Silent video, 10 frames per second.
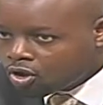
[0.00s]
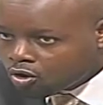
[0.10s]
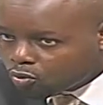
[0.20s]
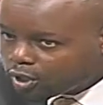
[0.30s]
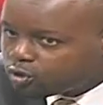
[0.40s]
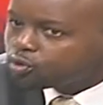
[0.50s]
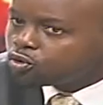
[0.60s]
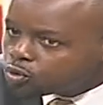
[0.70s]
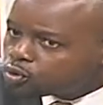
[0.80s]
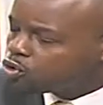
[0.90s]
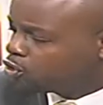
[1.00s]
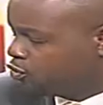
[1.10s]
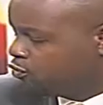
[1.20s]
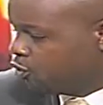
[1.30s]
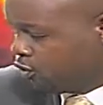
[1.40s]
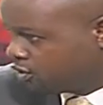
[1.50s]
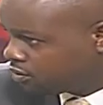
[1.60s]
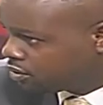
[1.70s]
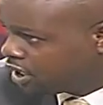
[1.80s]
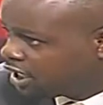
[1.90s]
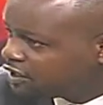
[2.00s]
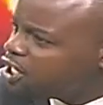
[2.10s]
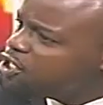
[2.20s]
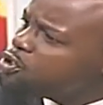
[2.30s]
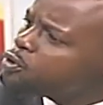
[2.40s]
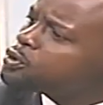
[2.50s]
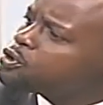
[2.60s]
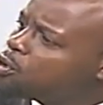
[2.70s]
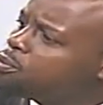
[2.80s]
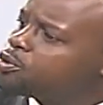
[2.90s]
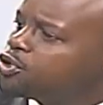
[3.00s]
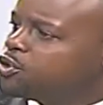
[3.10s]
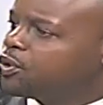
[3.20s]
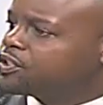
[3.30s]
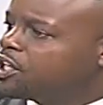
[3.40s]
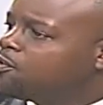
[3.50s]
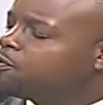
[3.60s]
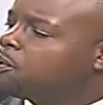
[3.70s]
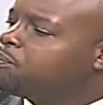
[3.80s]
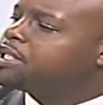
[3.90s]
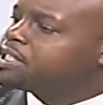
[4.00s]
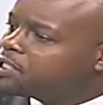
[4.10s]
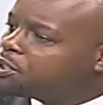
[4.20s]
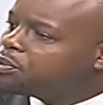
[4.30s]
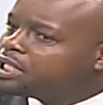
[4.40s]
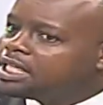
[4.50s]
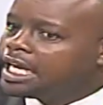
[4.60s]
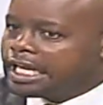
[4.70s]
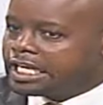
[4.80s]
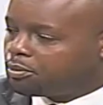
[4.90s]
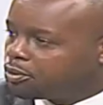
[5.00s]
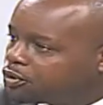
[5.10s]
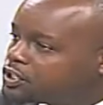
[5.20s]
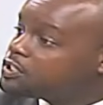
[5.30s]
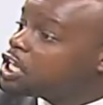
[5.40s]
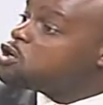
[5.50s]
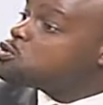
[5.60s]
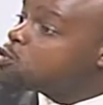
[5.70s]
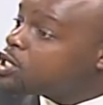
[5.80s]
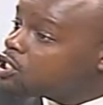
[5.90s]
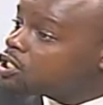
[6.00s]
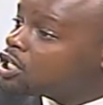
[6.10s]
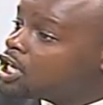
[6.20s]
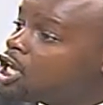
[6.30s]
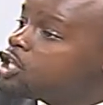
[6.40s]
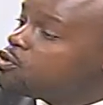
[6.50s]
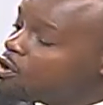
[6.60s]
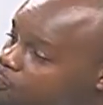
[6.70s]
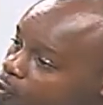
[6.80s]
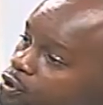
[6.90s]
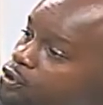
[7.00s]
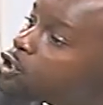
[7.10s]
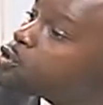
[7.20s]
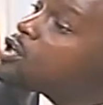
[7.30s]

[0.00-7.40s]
when you choose not to vote, then you stop yourself from participating in a process in which your voice should